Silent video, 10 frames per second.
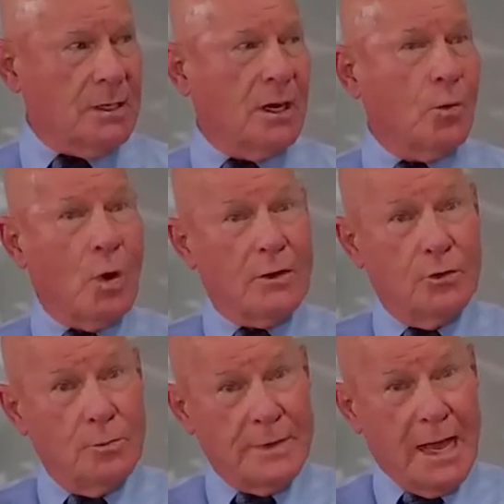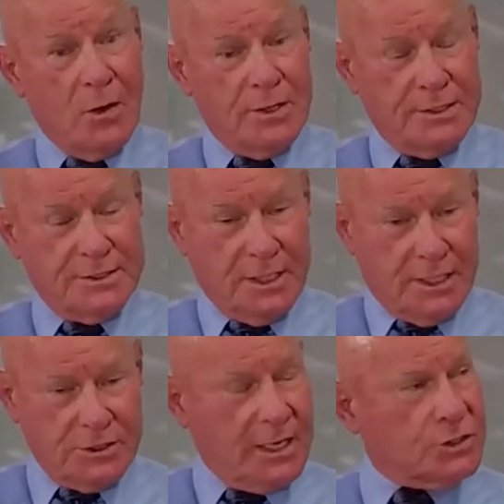One of whom now is
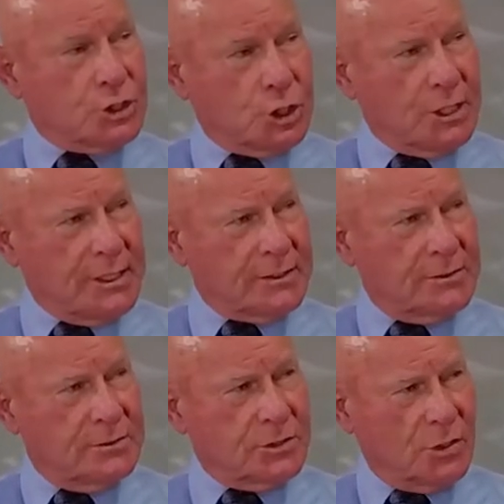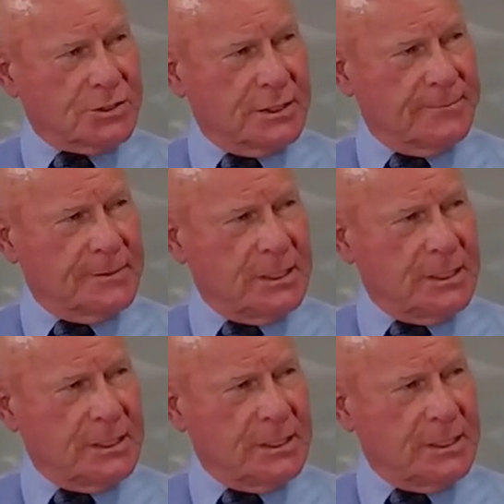an attorney in Tulsa,